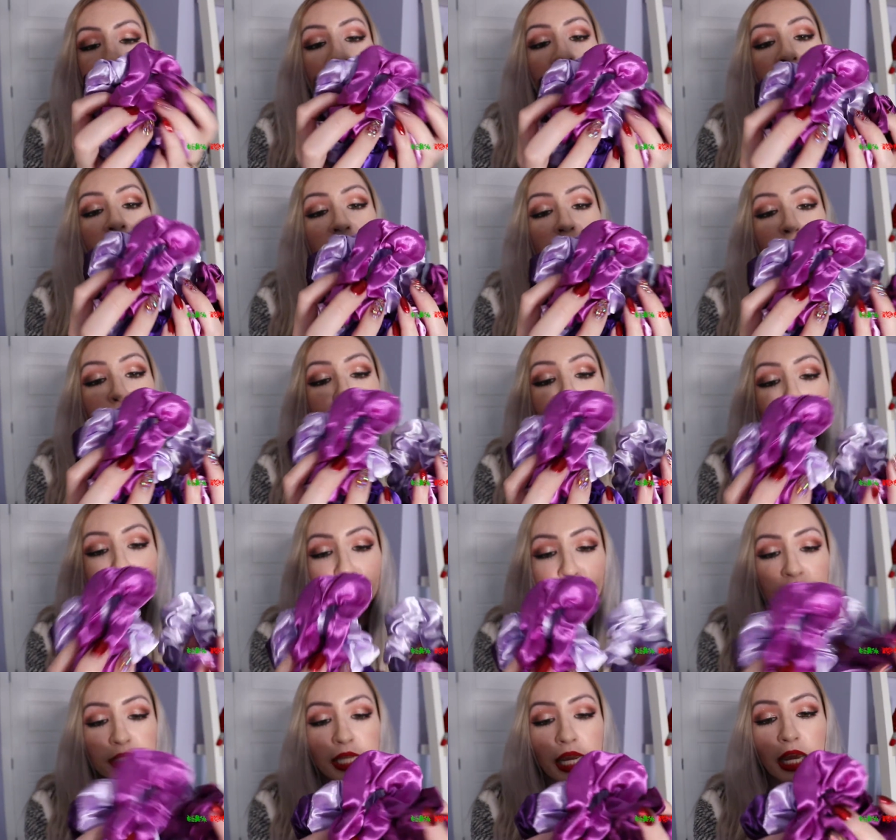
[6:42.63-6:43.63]
They have a
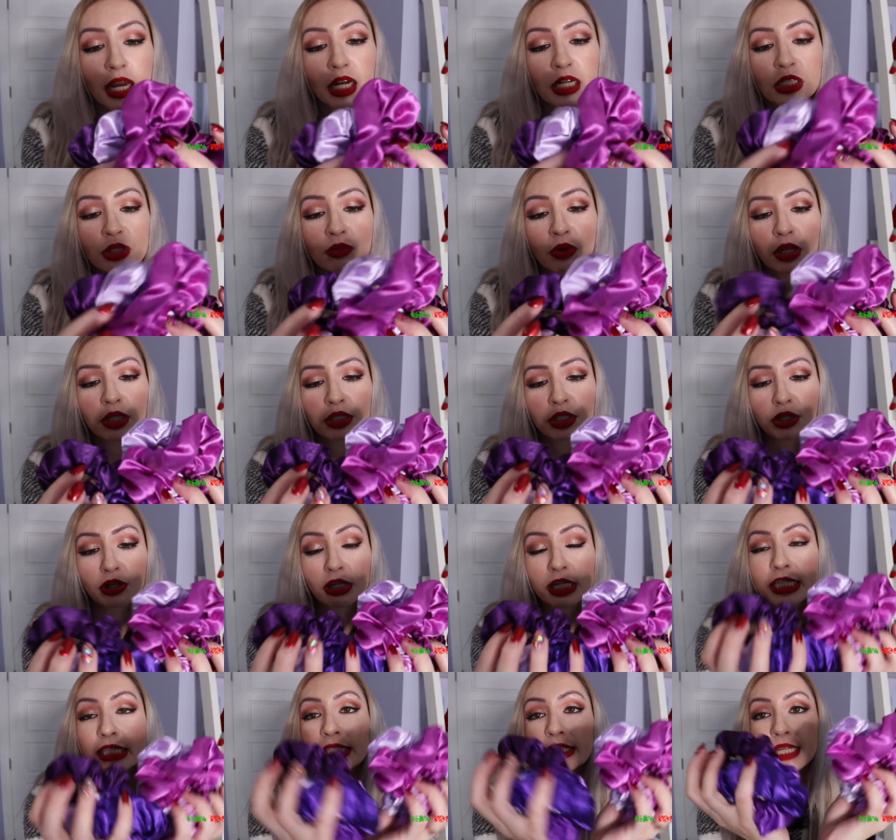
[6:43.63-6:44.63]
blue set as well as a
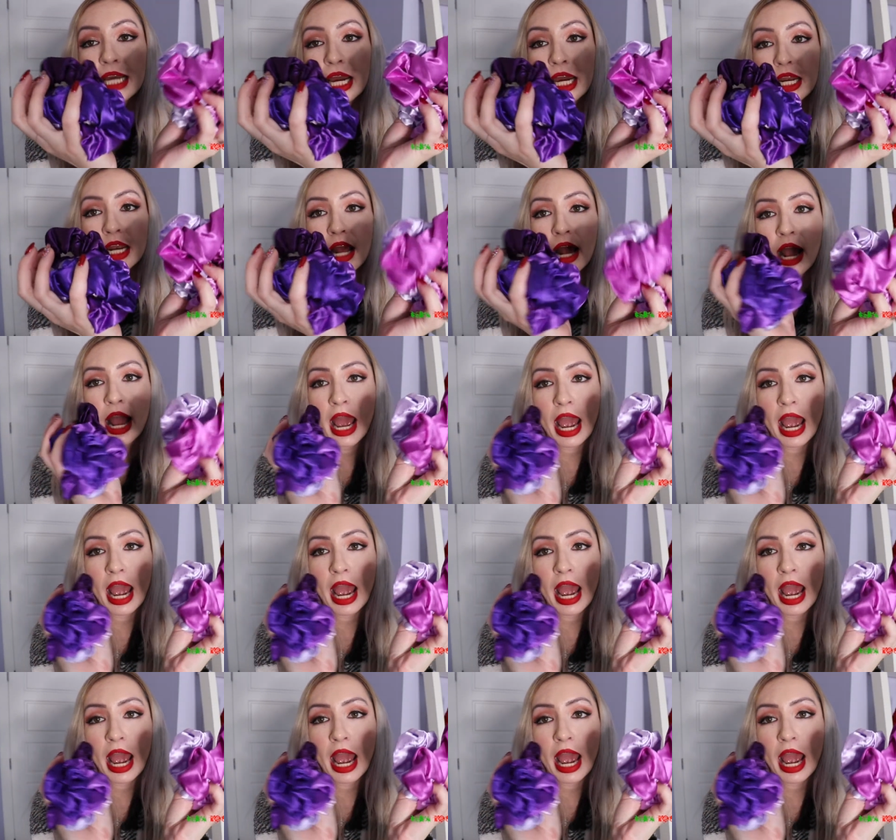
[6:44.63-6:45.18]
green set.